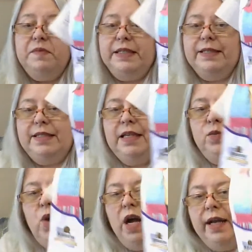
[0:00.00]

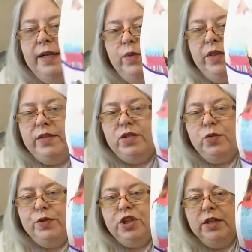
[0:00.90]
16 wide with a
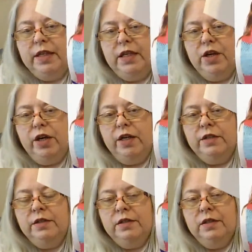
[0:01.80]
super chunky yarn,